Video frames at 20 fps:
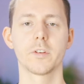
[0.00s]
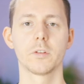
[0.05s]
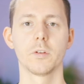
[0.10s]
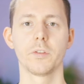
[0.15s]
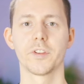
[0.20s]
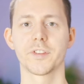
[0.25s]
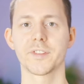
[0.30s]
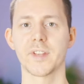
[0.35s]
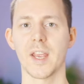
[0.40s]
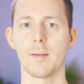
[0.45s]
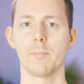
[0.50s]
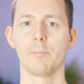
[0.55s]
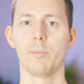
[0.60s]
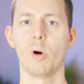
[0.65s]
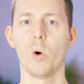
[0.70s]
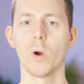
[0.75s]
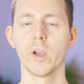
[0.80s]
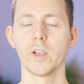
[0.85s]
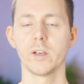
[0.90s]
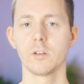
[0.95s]
to the same
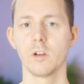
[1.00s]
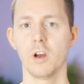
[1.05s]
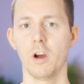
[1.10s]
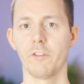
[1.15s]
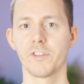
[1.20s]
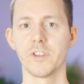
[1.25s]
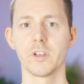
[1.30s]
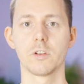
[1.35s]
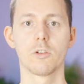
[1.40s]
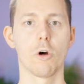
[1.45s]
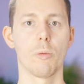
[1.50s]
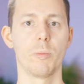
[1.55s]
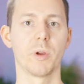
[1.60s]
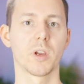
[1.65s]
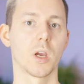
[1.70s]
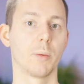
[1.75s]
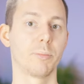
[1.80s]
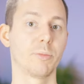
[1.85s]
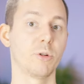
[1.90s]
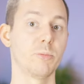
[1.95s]
point of the
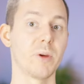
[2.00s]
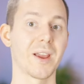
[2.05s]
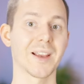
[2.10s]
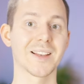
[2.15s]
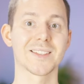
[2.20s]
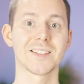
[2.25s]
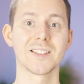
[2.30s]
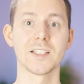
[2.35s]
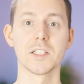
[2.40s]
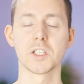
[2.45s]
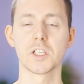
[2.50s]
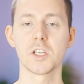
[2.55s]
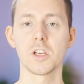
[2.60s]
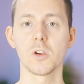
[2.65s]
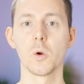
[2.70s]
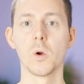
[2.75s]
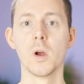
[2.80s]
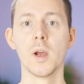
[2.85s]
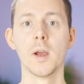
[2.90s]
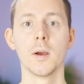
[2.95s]
Comica Boom
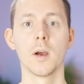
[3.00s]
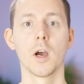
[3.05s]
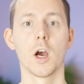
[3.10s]
XD2,